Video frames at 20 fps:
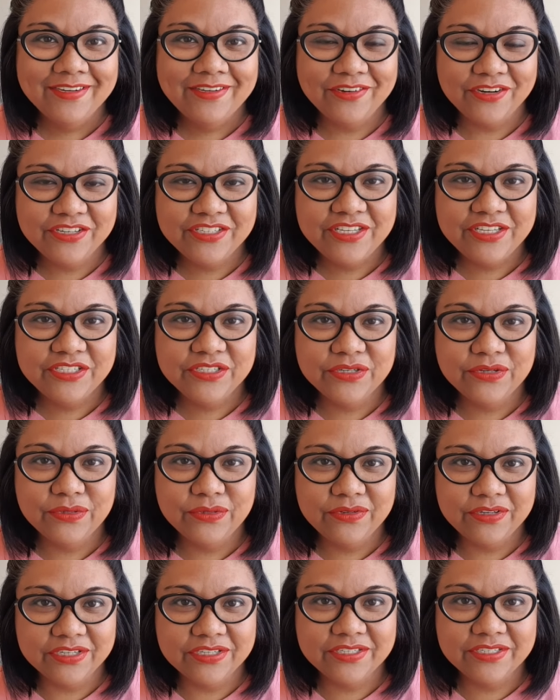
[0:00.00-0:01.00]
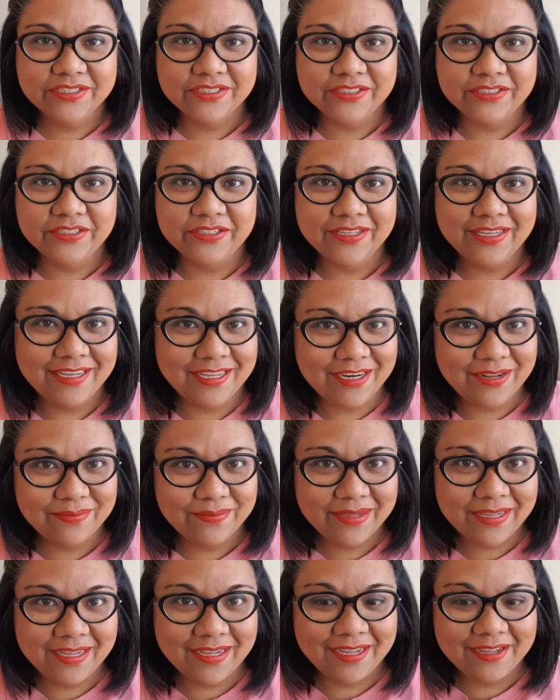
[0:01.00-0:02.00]
Narciso Cristal
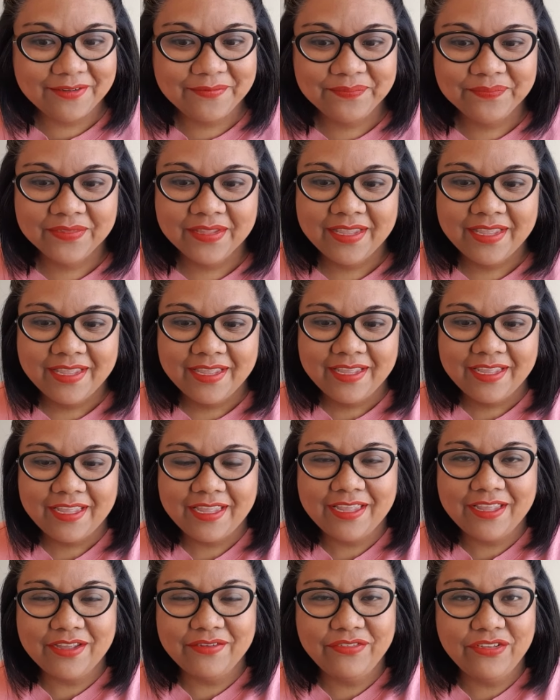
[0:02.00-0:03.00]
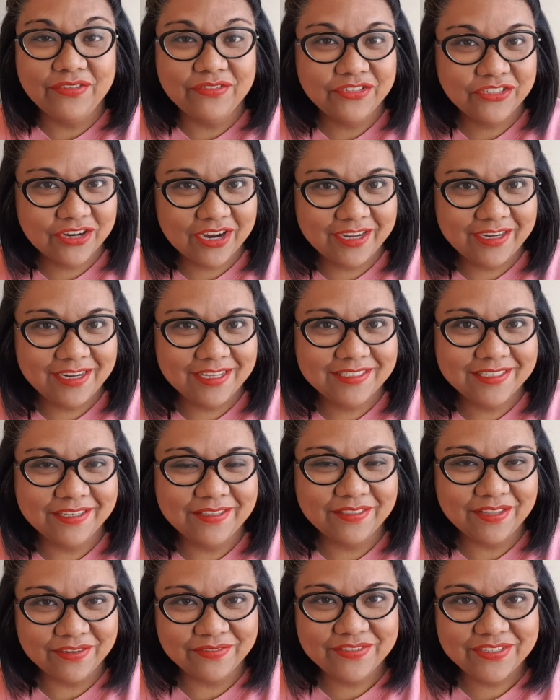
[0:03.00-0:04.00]
EDP. If you've tried it,
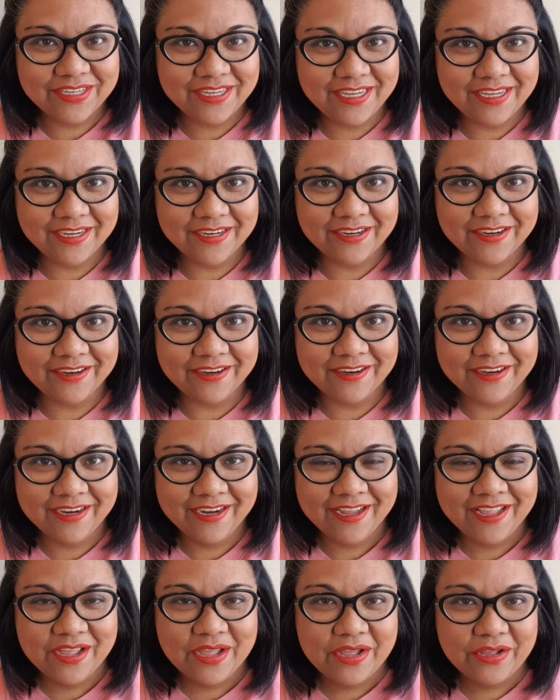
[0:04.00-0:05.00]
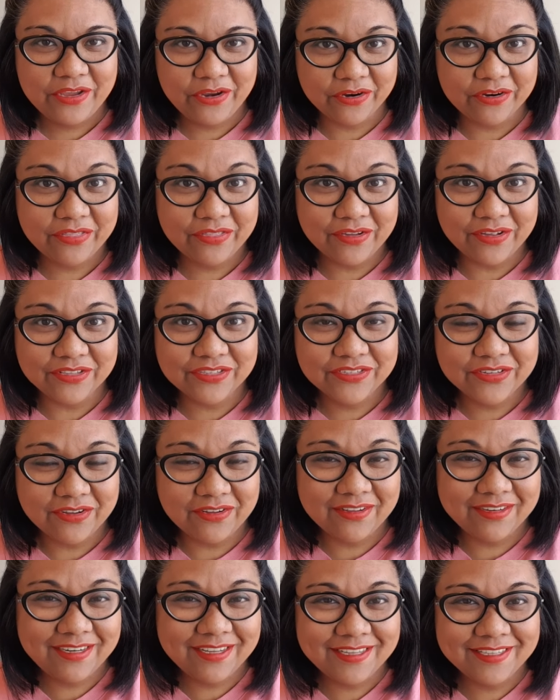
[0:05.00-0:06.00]
I'd love to hear your thoughts
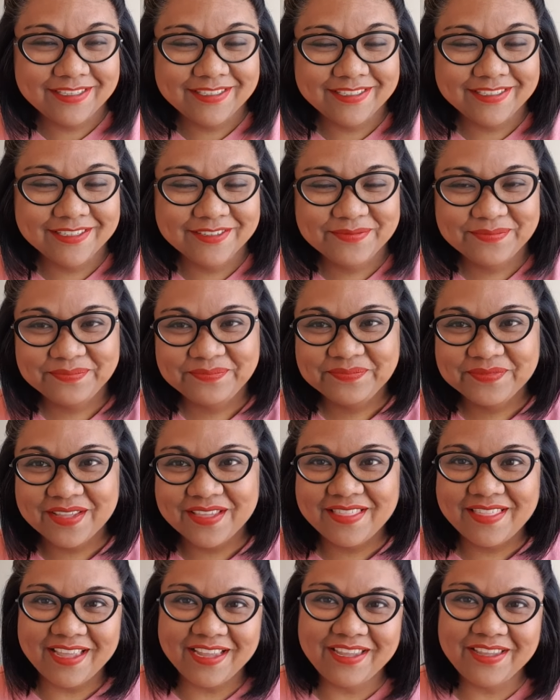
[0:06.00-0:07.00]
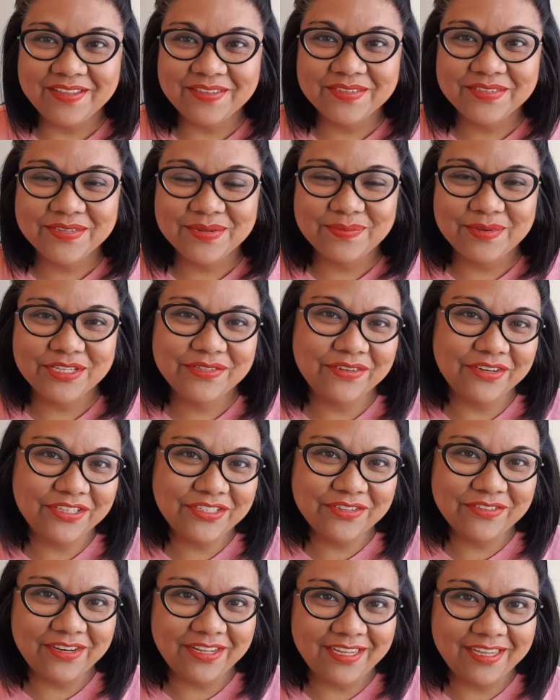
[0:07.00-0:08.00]
on it. Thank you so much for
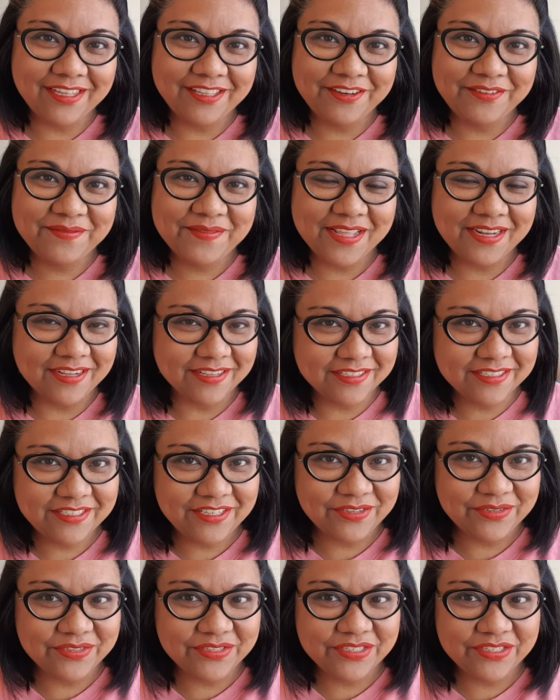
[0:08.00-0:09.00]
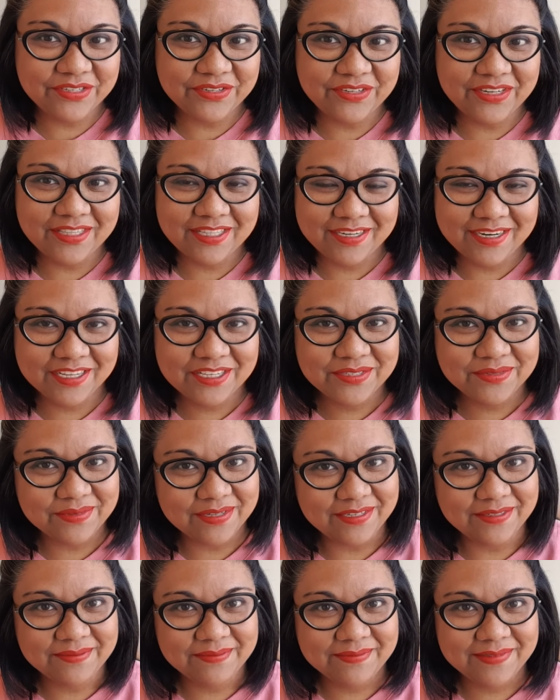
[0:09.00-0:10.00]
tuning in, and I'll see you soon in the next
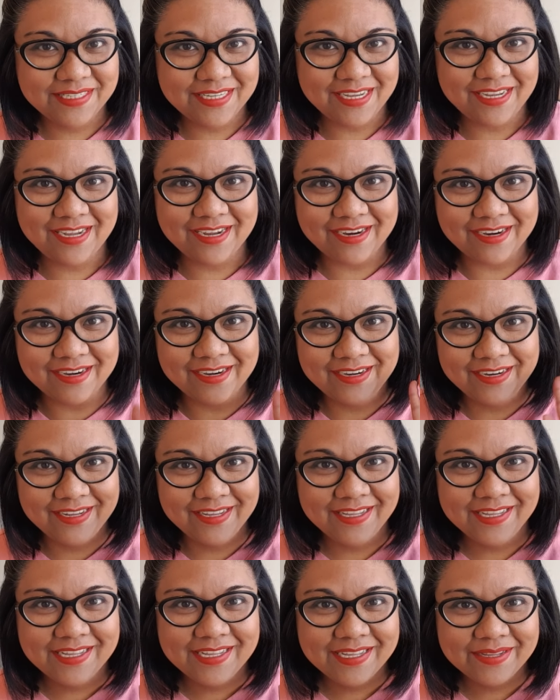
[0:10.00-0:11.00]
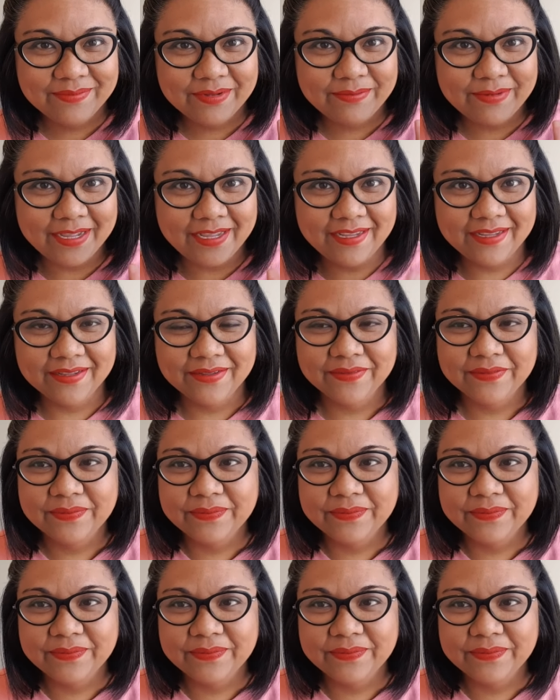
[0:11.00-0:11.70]
one. Take care. Bye-bye.